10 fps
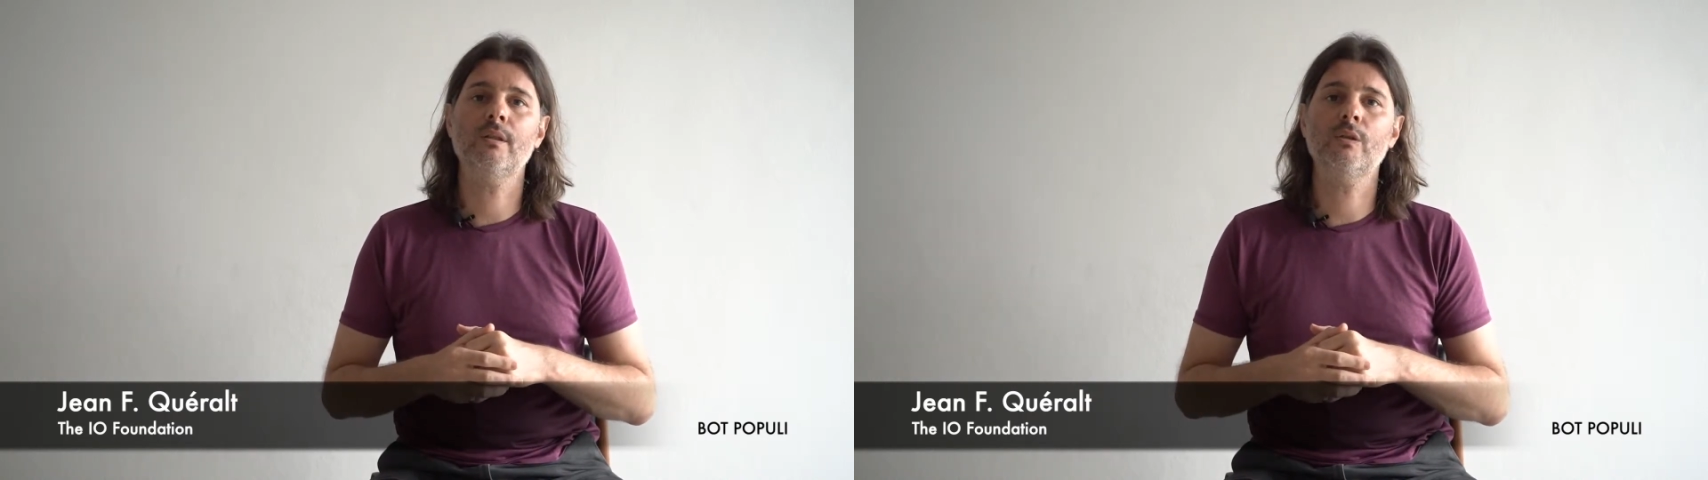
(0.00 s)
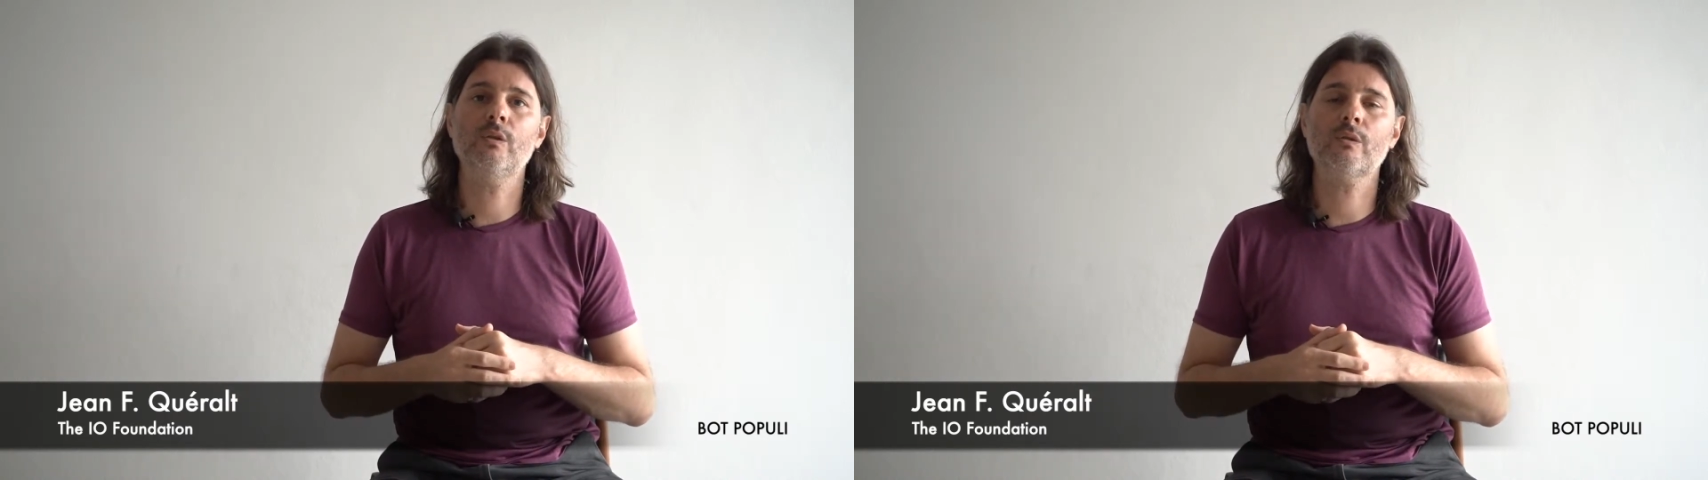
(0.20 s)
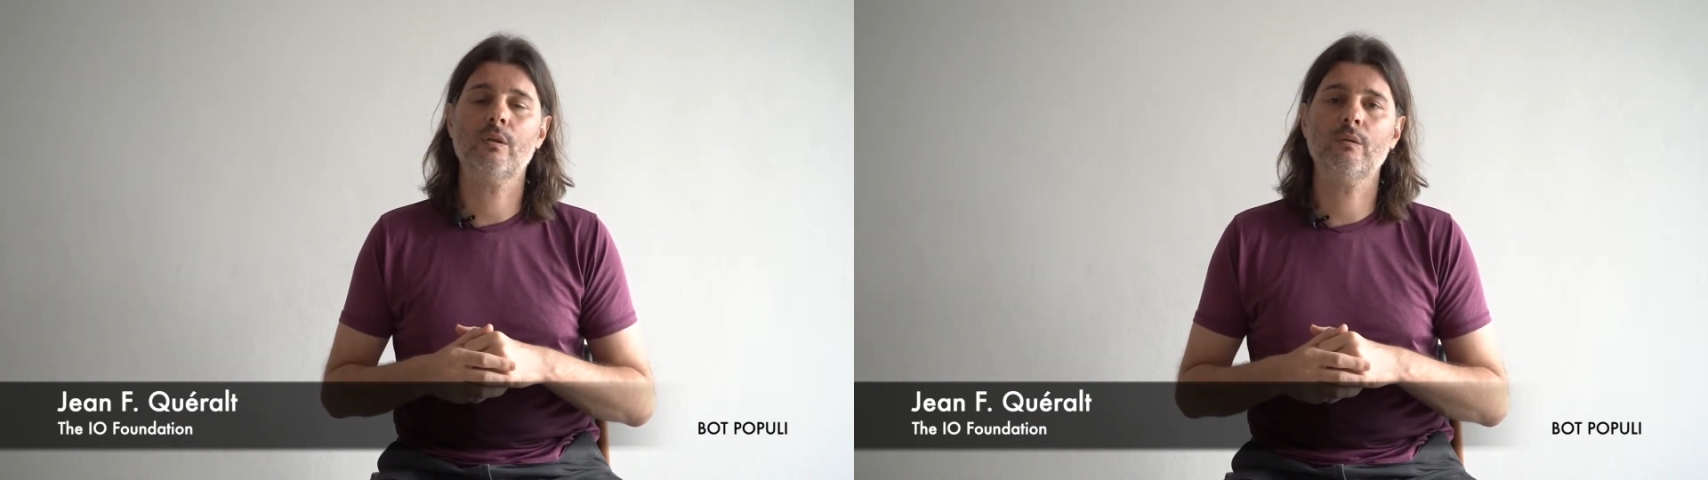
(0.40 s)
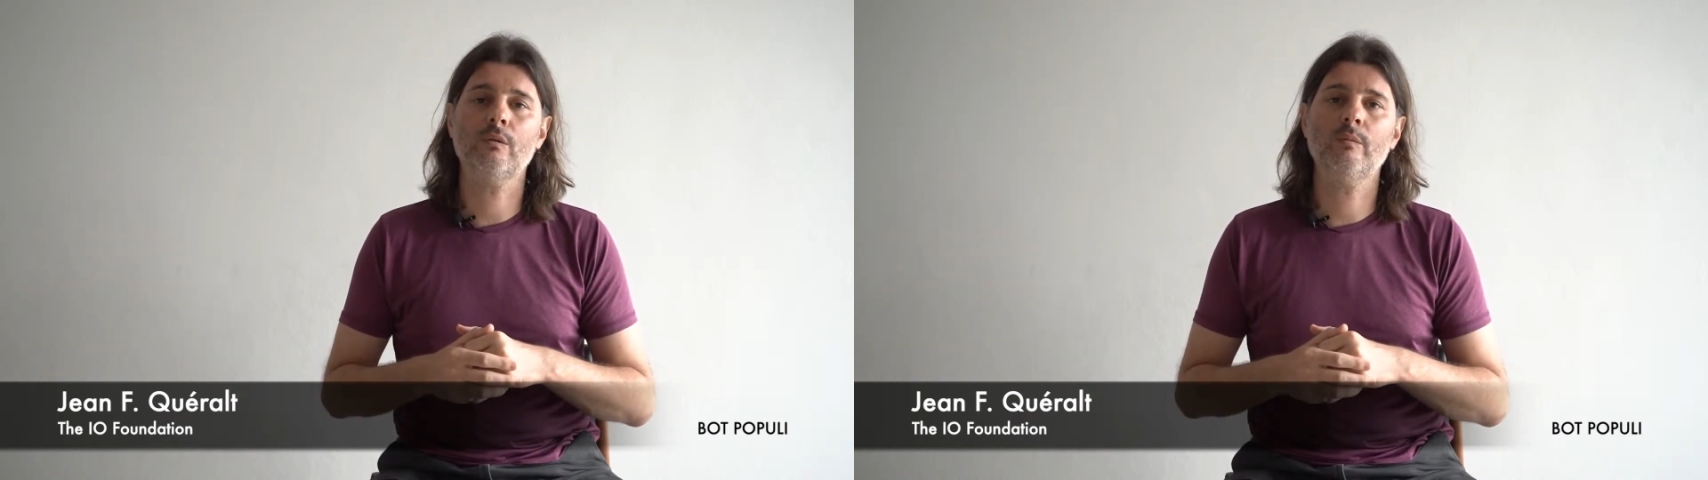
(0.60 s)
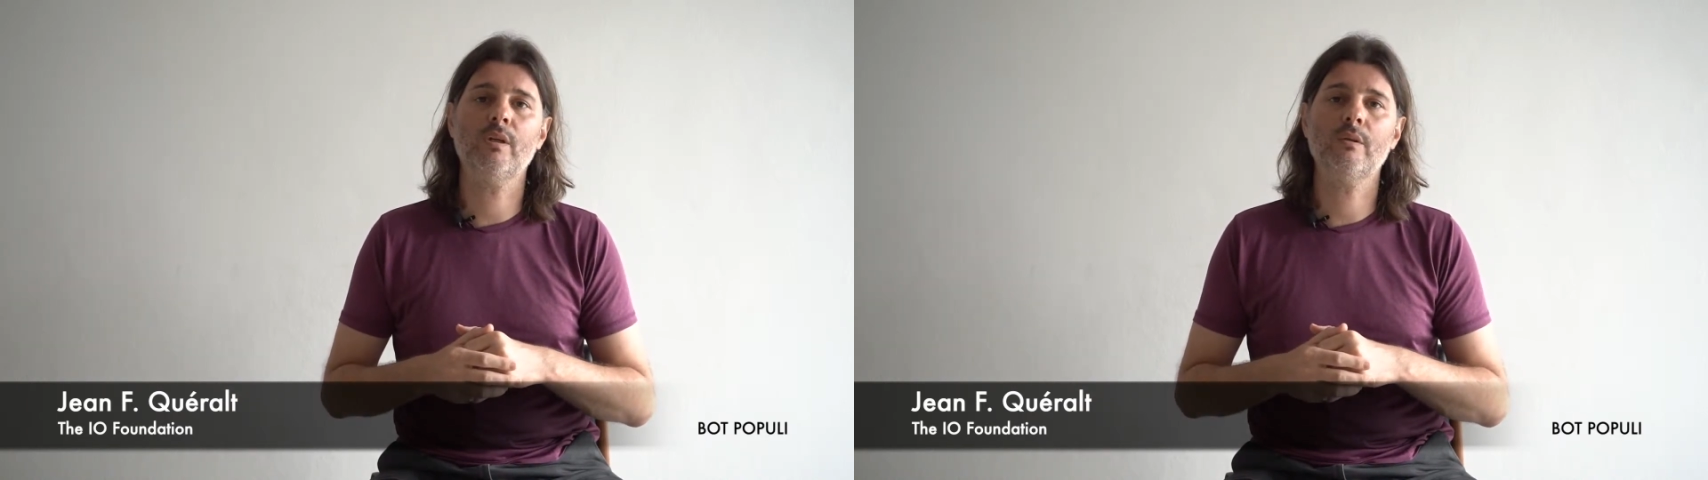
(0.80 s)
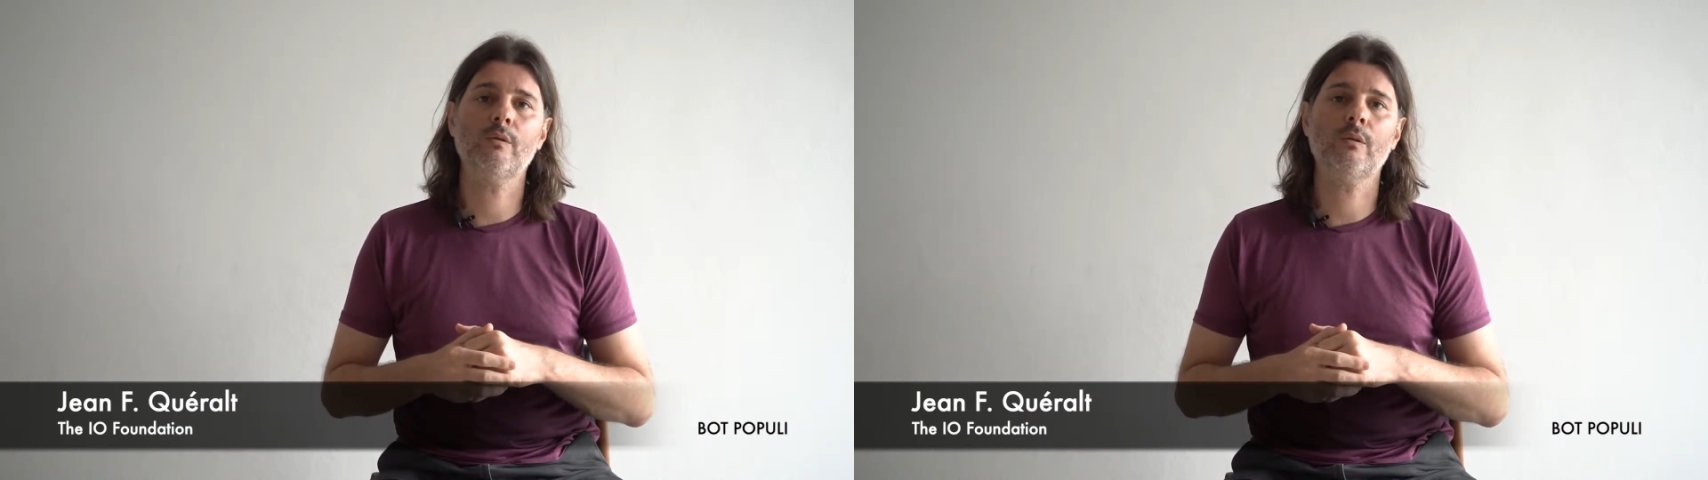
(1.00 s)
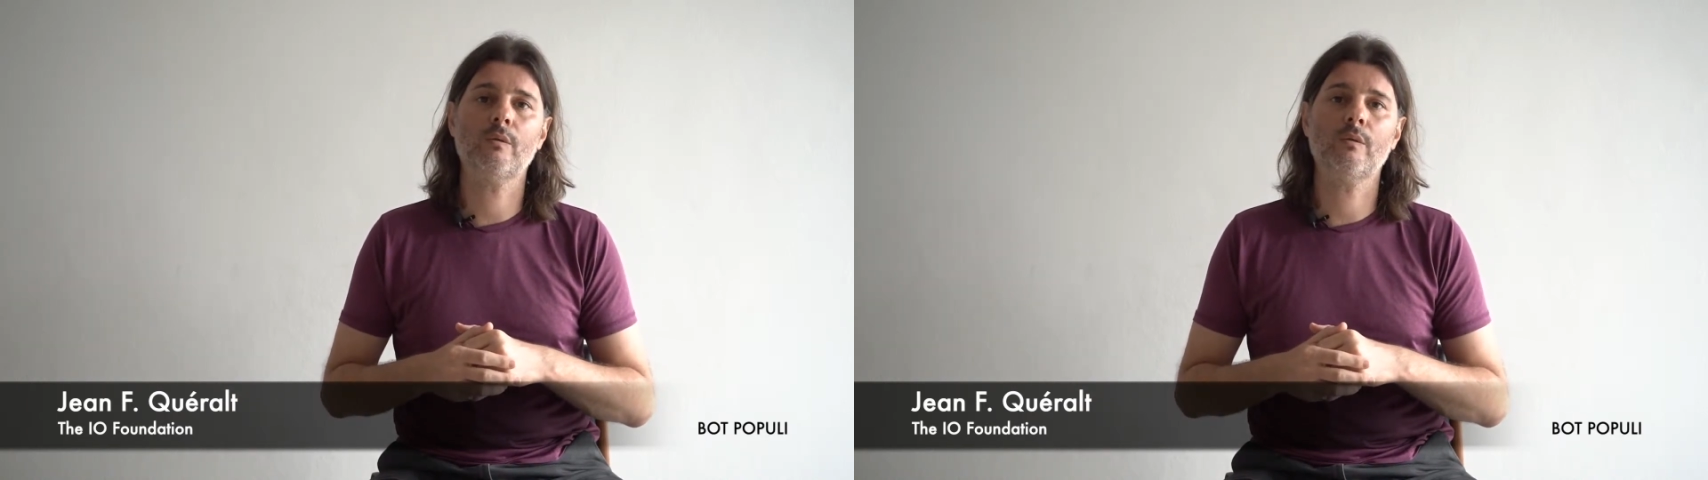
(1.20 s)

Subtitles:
issues on human and digital